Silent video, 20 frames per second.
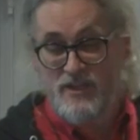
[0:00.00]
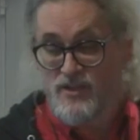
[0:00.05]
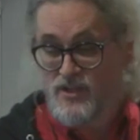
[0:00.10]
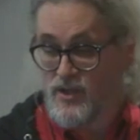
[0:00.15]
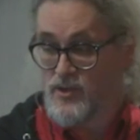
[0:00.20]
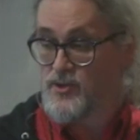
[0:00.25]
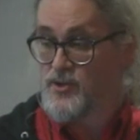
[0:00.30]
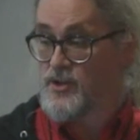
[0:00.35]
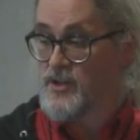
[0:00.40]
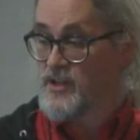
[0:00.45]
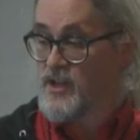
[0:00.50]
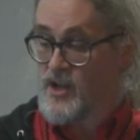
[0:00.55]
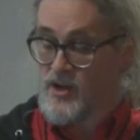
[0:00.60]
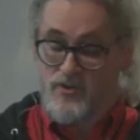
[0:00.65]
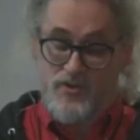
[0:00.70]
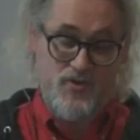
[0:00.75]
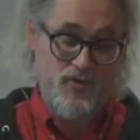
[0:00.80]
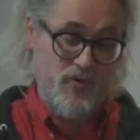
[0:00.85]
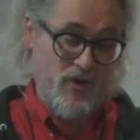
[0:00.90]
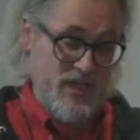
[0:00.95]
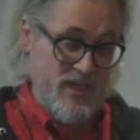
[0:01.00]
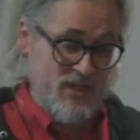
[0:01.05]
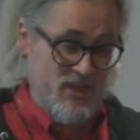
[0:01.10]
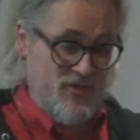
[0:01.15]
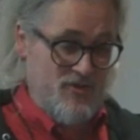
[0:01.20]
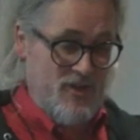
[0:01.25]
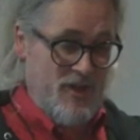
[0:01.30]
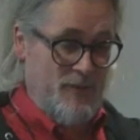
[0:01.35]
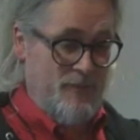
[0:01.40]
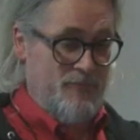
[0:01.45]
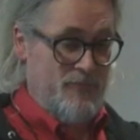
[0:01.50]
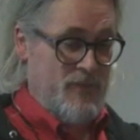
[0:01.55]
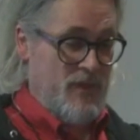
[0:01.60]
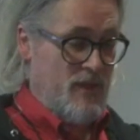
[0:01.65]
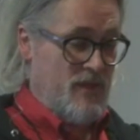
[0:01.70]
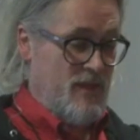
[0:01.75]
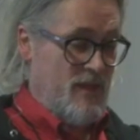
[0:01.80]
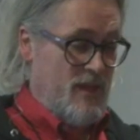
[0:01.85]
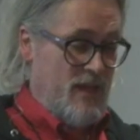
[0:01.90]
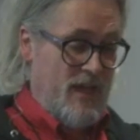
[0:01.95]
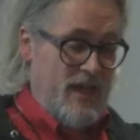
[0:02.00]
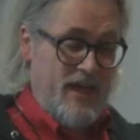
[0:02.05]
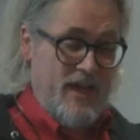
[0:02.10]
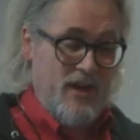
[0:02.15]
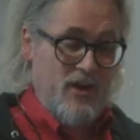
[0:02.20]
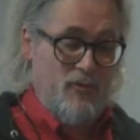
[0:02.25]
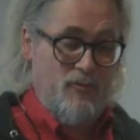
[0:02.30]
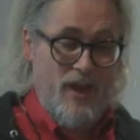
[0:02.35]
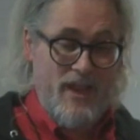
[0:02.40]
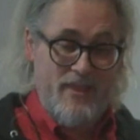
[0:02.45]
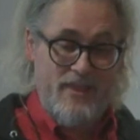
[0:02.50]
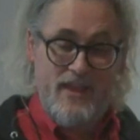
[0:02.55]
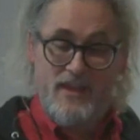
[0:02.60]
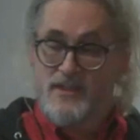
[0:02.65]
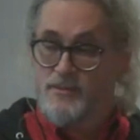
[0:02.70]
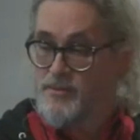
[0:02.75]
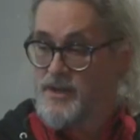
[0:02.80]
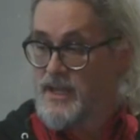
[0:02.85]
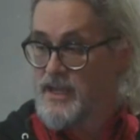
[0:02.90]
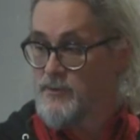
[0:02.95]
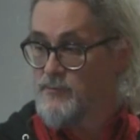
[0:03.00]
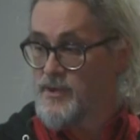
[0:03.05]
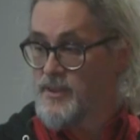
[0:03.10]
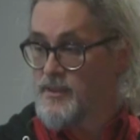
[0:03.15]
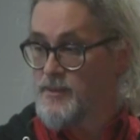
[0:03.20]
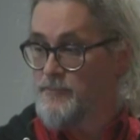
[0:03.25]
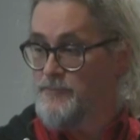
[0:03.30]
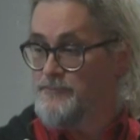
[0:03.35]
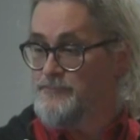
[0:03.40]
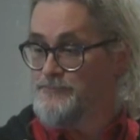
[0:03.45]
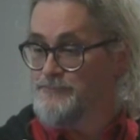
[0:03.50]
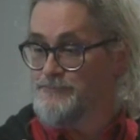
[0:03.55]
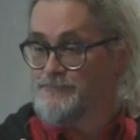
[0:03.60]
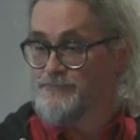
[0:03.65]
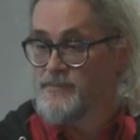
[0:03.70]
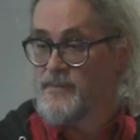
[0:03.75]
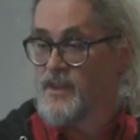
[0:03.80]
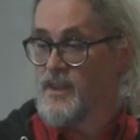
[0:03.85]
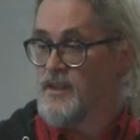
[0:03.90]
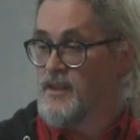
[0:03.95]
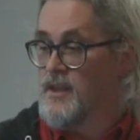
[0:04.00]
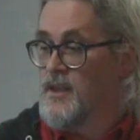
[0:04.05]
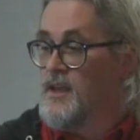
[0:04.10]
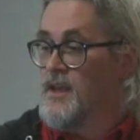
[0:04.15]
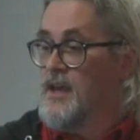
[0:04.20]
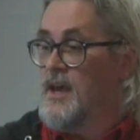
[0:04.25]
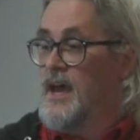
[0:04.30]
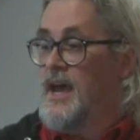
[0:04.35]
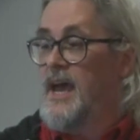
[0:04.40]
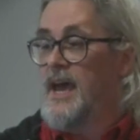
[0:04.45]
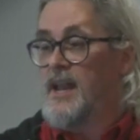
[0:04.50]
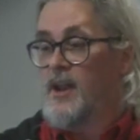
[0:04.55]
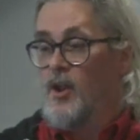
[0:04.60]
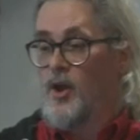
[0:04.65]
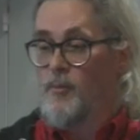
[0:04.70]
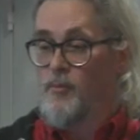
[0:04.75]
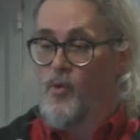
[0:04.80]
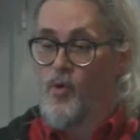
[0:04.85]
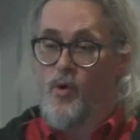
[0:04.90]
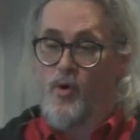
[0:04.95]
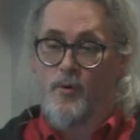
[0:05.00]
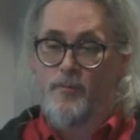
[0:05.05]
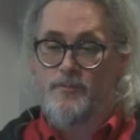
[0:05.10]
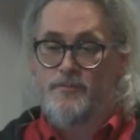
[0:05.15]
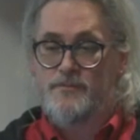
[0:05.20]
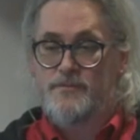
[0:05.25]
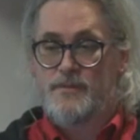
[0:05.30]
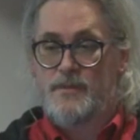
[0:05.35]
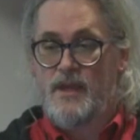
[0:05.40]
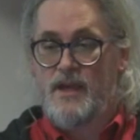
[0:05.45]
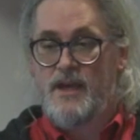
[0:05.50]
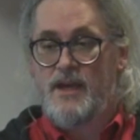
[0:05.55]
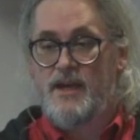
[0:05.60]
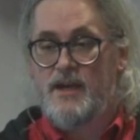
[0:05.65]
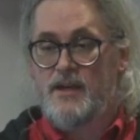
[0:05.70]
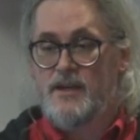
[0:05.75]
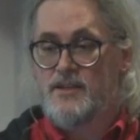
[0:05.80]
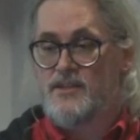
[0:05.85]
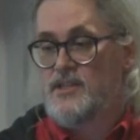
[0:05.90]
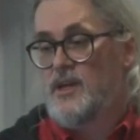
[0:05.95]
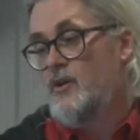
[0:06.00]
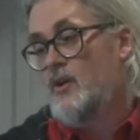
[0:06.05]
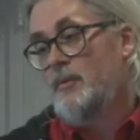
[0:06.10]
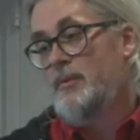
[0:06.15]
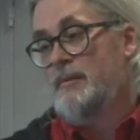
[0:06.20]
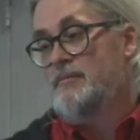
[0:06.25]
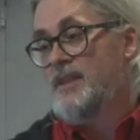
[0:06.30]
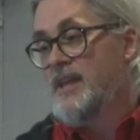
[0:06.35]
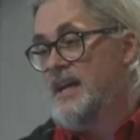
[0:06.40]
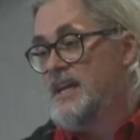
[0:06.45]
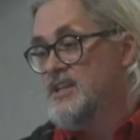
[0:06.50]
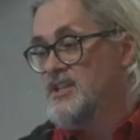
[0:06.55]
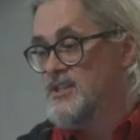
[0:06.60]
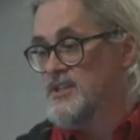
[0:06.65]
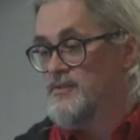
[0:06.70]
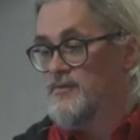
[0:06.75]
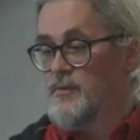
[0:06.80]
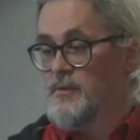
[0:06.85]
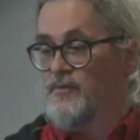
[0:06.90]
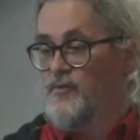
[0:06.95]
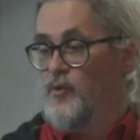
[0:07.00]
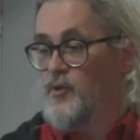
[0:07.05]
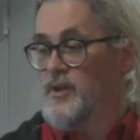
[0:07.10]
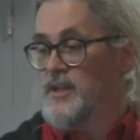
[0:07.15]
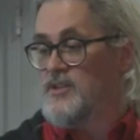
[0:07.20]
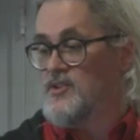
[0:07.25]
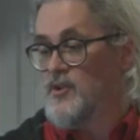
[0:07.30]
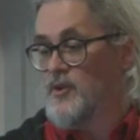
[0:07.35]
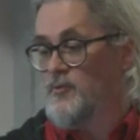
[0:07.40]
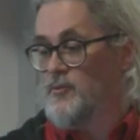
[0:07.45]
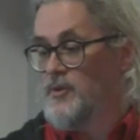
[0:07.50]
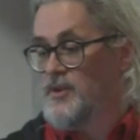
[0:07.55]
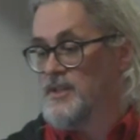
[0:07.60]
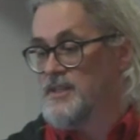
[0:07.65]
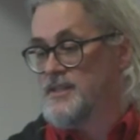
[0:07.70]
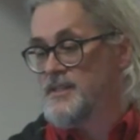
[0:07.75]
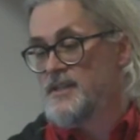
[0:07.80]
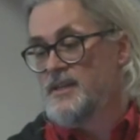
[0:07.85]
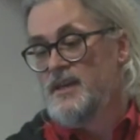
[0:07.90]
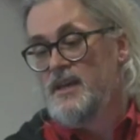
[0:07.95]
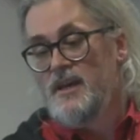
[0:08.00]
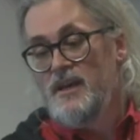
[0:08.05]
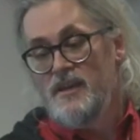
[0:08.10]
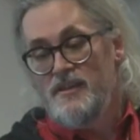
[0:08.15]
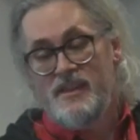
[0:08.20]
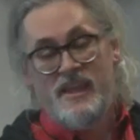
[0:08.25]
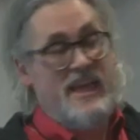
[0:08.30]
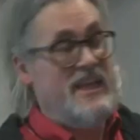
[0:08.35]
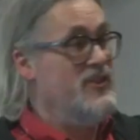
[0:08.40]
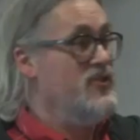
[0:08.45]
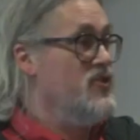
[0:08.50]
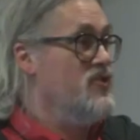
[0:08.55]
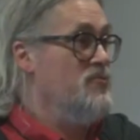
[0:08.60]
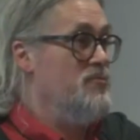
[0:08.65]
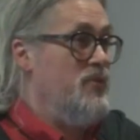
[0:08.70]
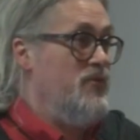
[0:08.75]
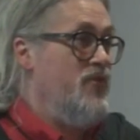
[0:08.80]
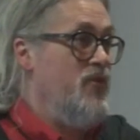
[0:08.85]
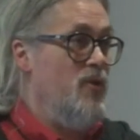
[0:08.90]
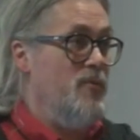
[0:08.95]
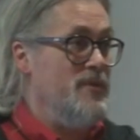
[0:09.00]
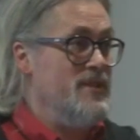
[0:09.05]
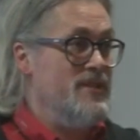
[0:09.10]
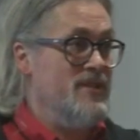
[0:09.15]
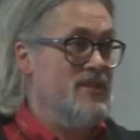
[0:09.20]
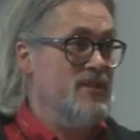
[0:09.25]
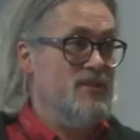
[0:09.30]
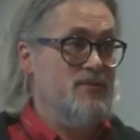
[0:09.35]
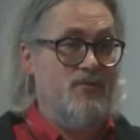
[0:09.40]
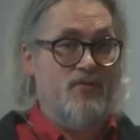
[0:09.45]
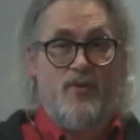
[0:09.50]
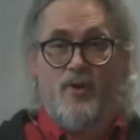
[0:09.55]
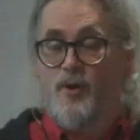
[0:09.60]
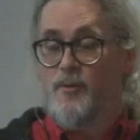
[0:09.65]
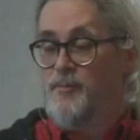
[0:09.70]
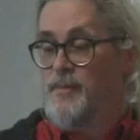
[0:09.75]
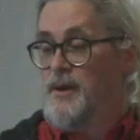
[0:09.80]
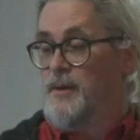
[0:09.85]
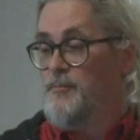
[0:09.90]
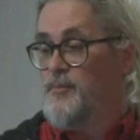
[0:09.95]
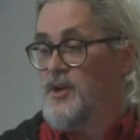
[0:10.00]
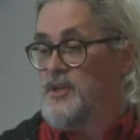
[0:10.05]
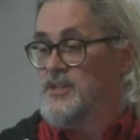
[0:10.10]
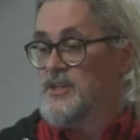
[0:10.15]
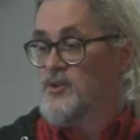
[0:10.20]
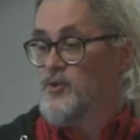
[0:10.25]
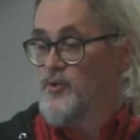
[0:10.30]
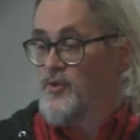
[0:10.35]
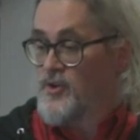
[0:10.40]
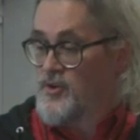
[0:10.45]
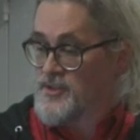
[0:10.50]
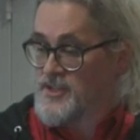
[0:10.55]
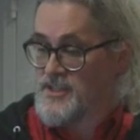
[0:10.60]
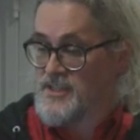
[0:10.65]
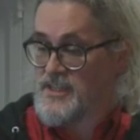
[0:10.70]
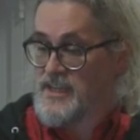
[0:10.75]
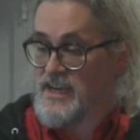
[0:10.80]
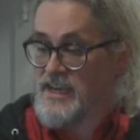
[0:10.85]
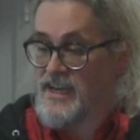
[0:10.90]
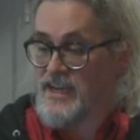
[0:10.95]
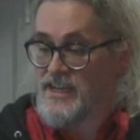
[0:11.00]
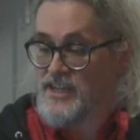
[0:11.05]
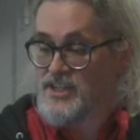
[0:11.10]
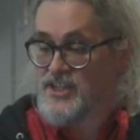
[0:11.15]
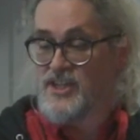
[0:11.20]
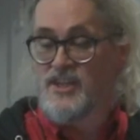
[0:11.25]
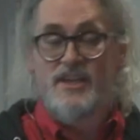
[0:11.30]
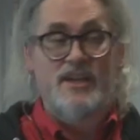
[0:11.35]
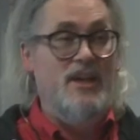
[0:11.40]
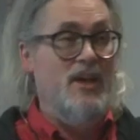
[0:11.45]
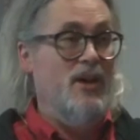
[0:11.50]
social and cultural history, and a great thing to play with. And a lot more. Solo publications from the 40s onwards, theatrical performances from a project called Offstage.